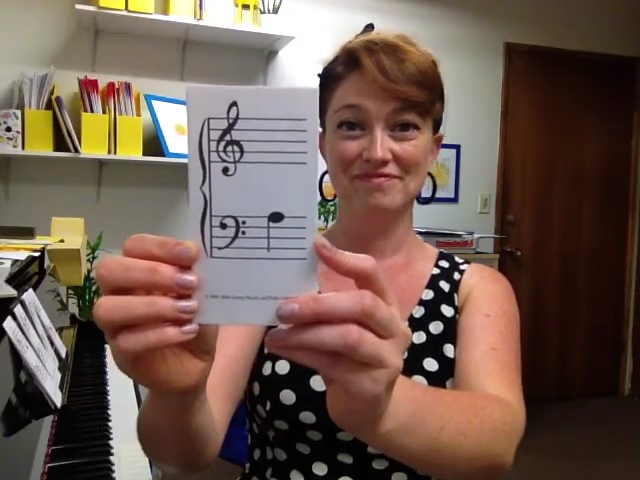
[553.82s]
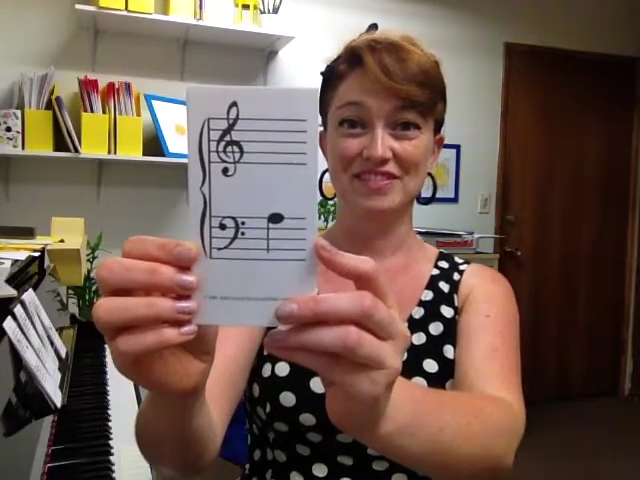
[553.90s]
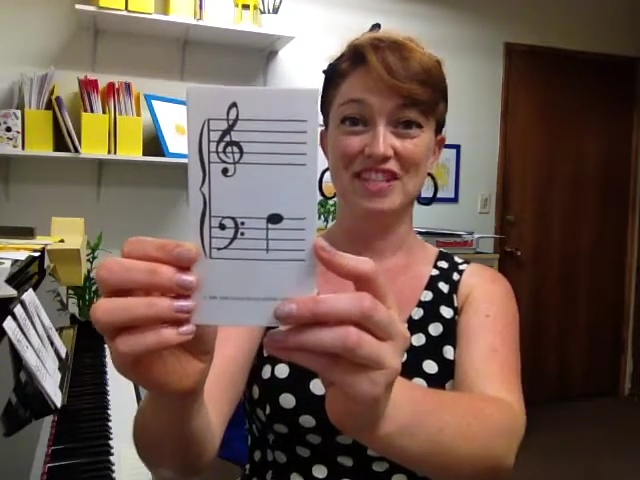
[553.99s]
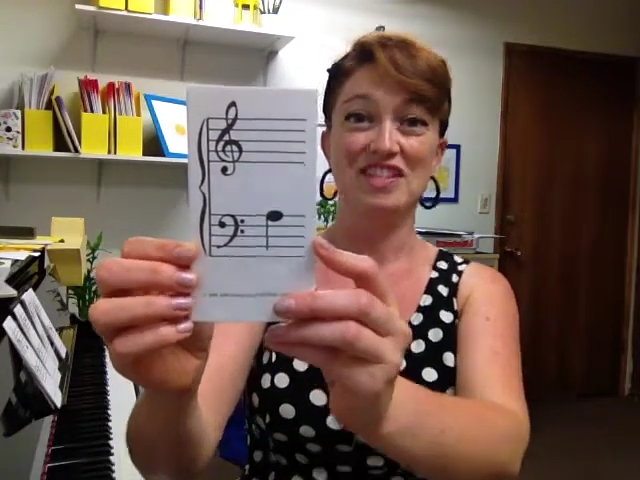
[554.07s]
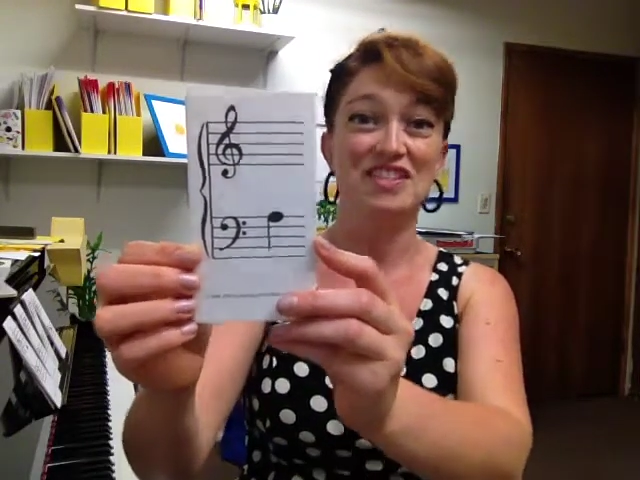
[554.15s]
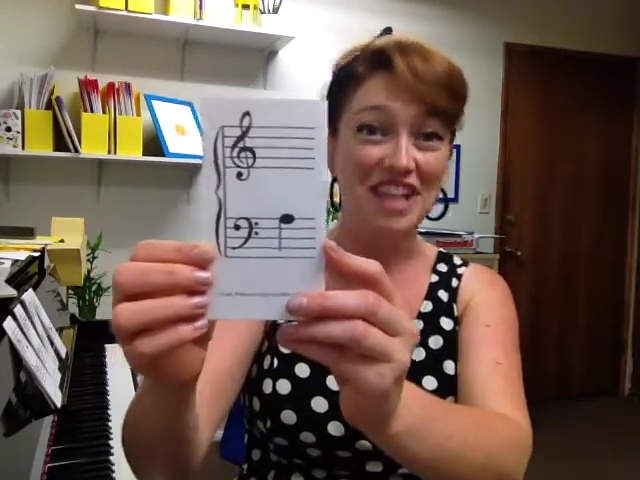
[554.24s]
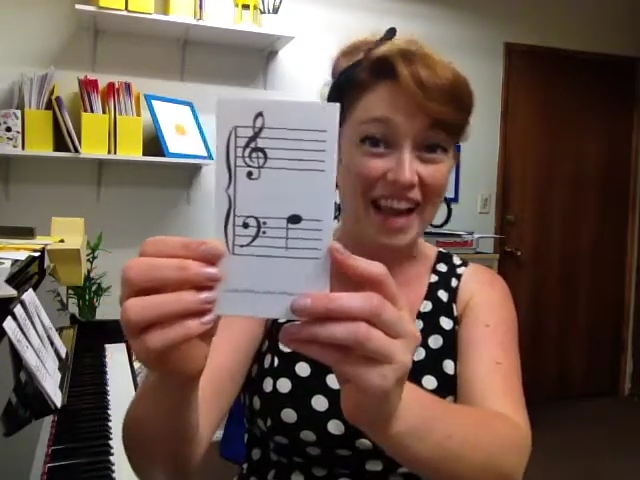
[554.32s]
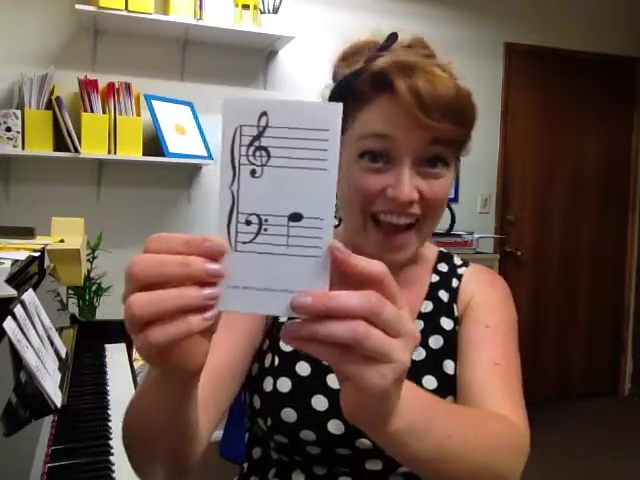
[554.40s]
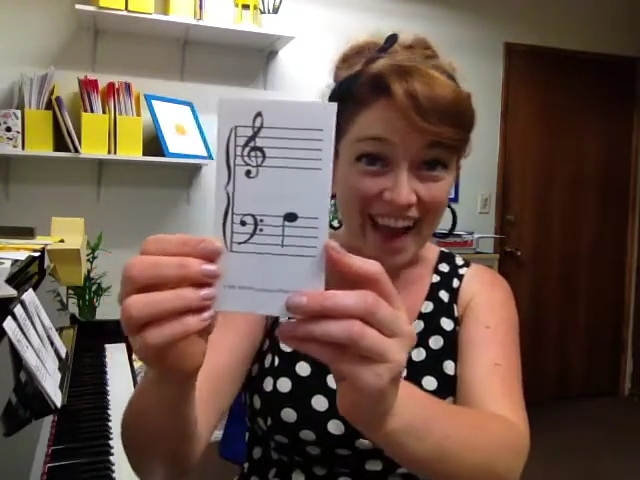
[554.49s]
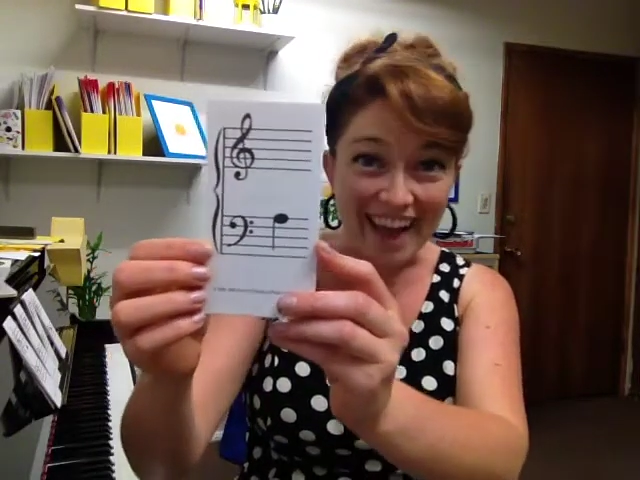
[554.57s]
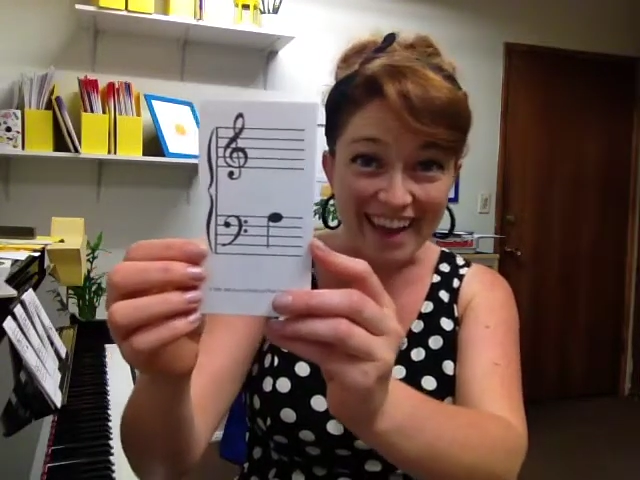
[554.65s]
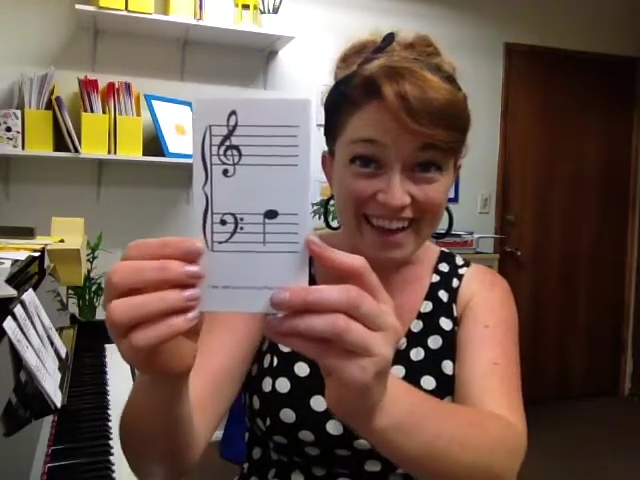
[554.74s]
Did you say
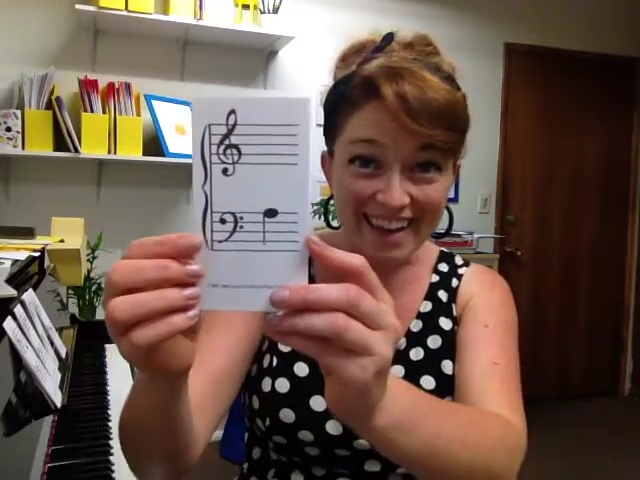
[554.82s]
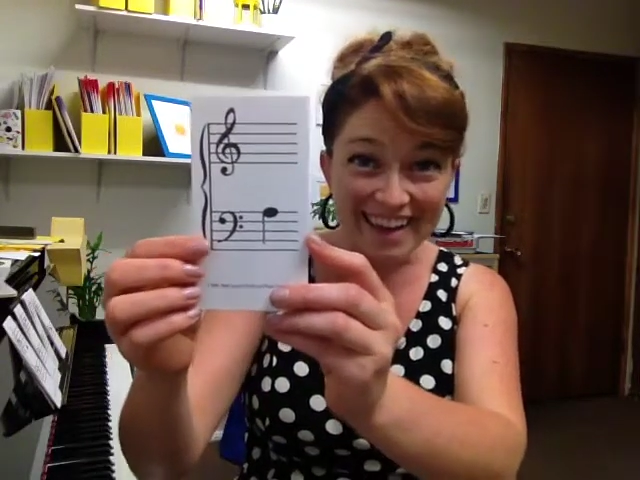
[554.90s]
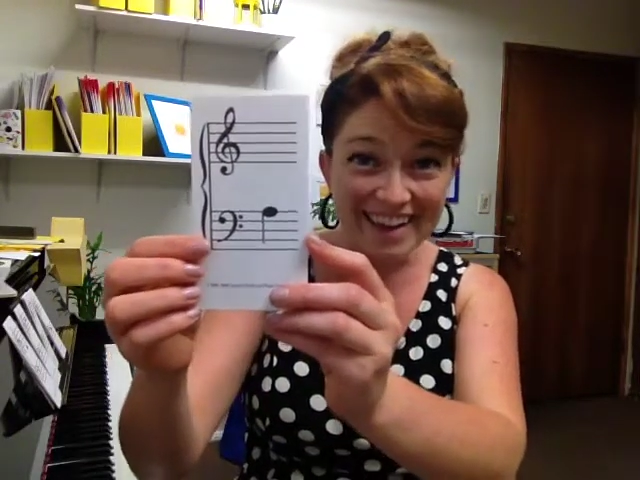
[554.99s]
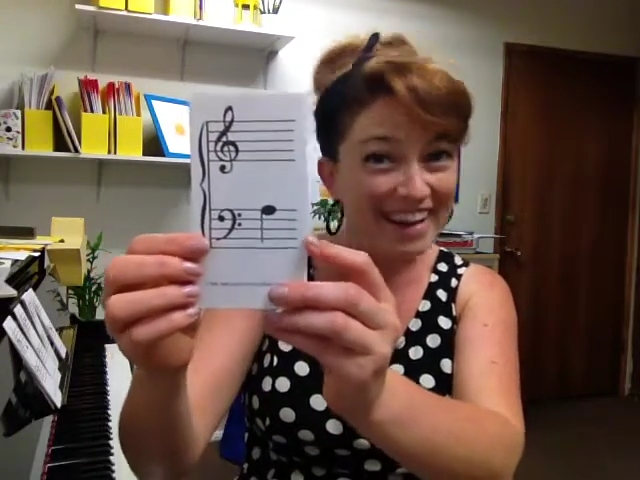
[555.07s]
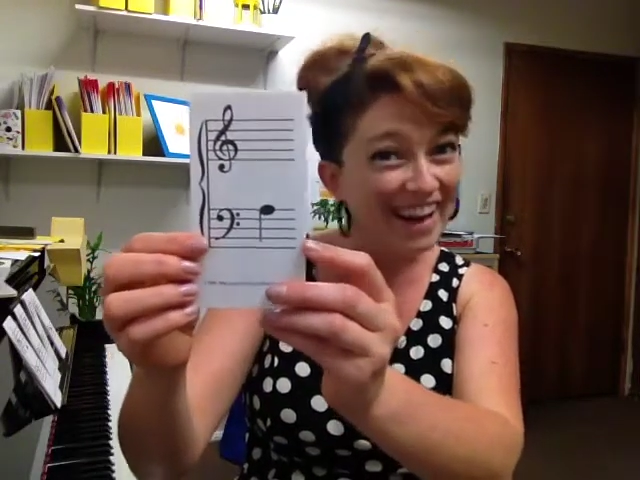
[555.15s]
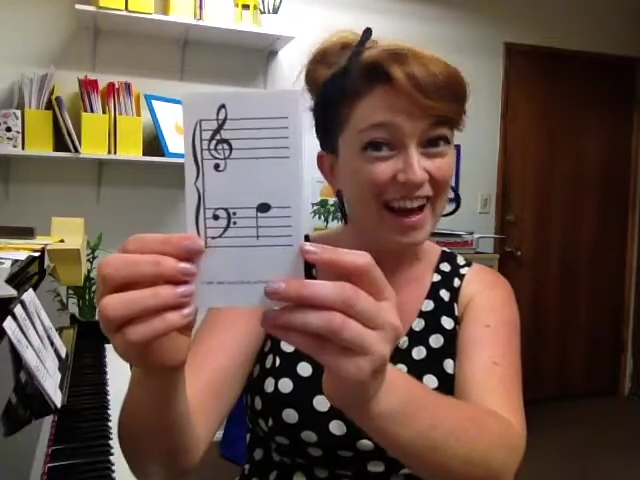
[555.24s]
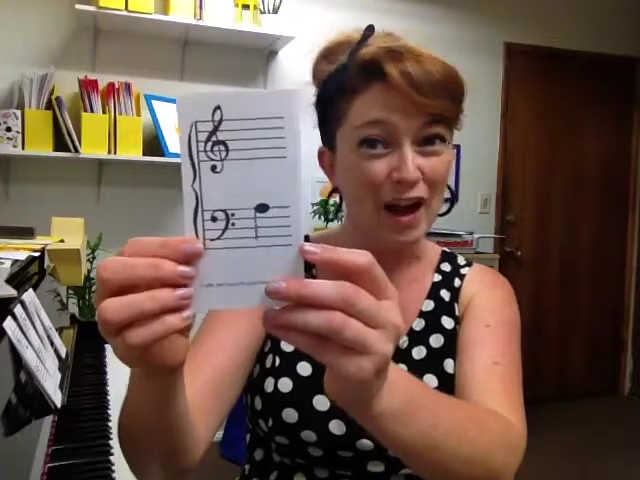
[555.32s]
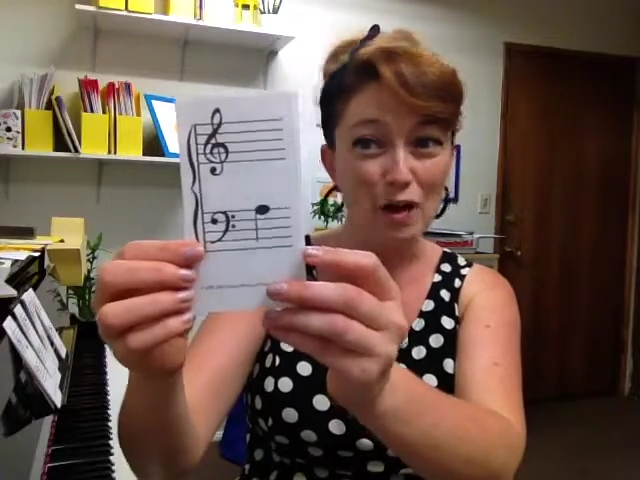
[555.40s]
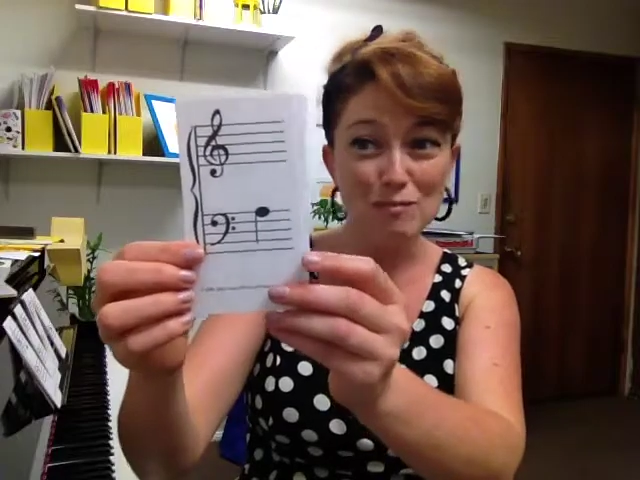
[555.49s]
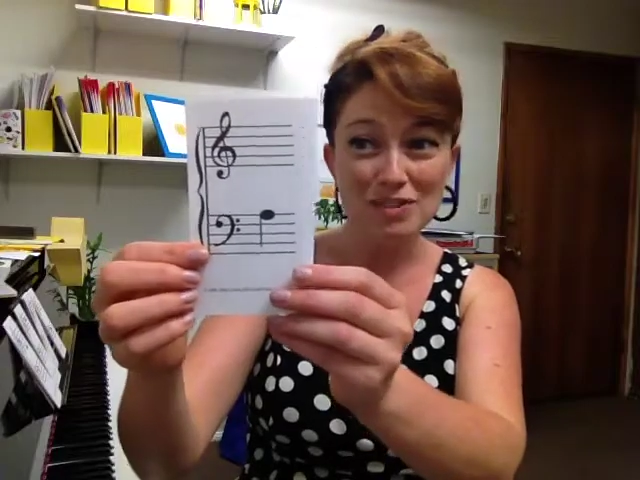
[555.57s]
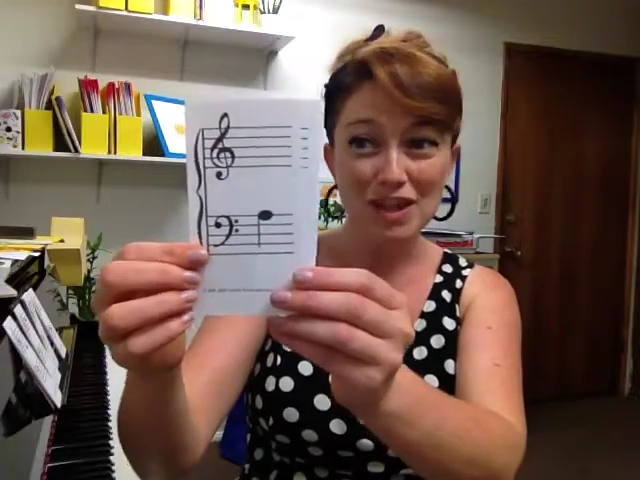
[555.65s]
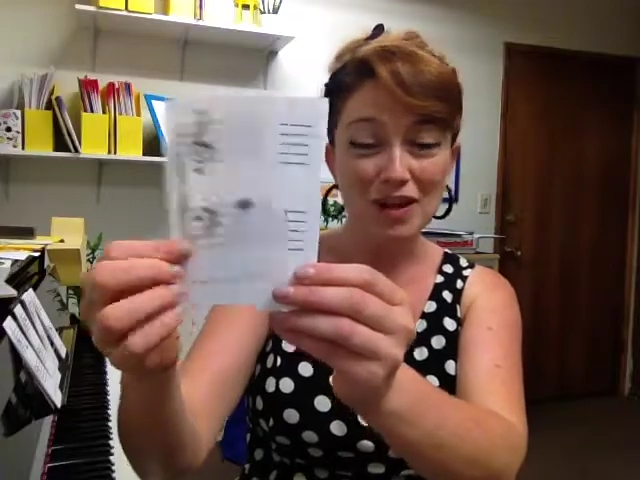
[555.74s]
A? I
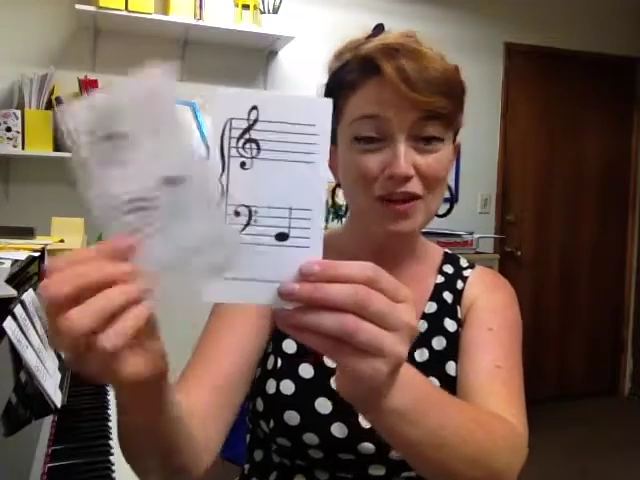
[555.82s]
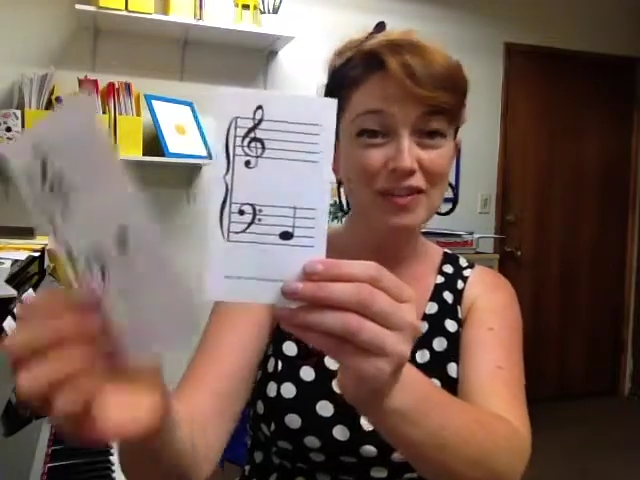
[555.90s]
hope so.